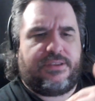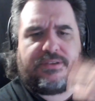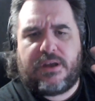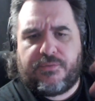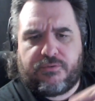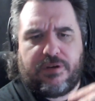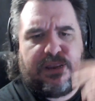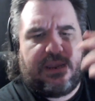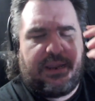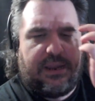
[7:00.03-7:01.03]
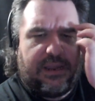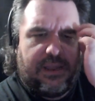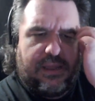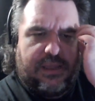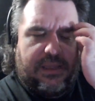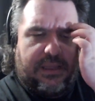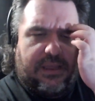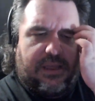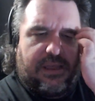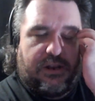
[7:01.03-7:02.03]
Discovery,
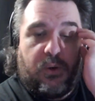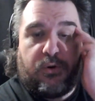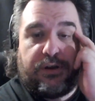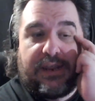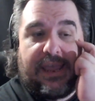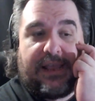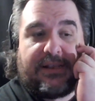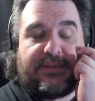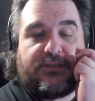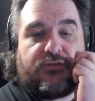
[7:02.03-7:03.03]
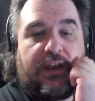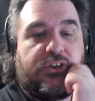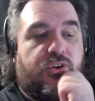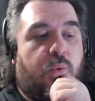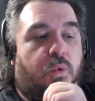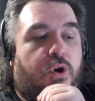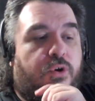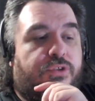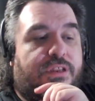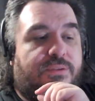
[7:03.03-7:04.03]
Lower Decks, Strange New
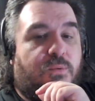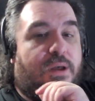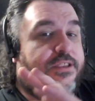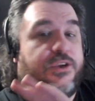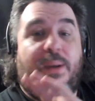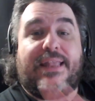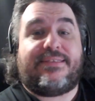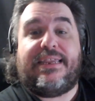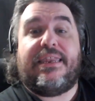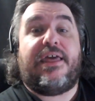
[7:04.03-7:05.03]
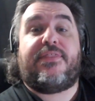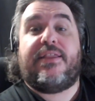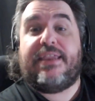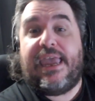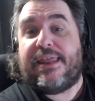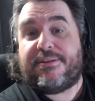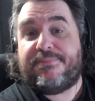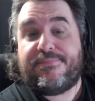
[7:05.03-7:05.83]
Worlds, and what, you ain't seen nothing yet.